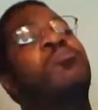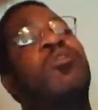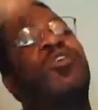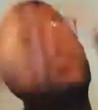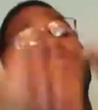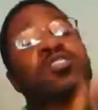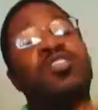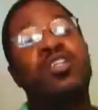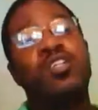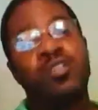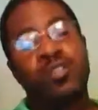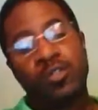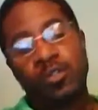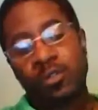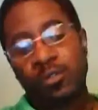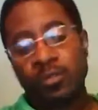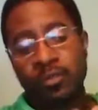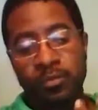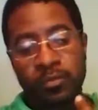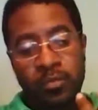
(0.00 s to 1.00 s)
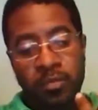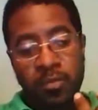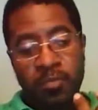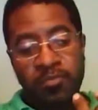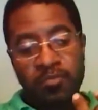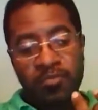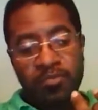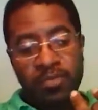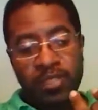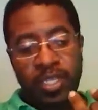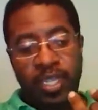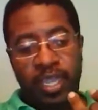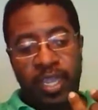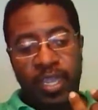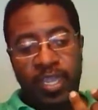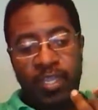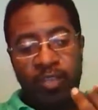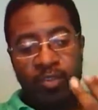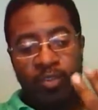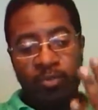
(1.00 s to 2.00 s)
partially clothed,
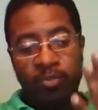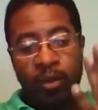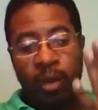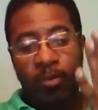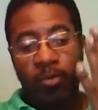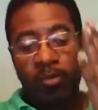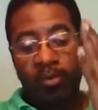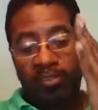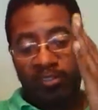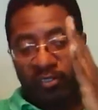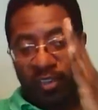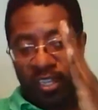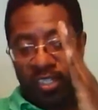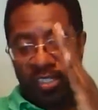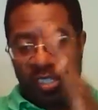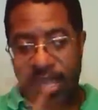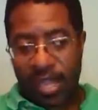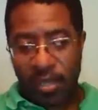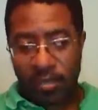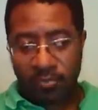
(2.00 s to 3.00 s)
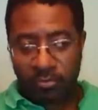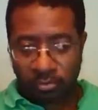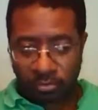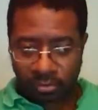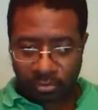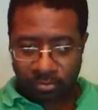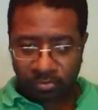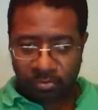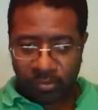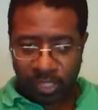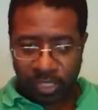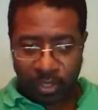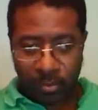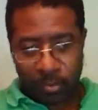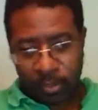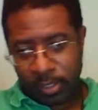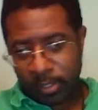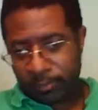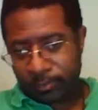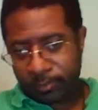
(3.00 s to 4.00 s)
and he was probably face down in the
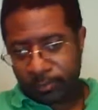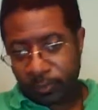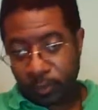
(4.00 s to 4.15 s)
mud,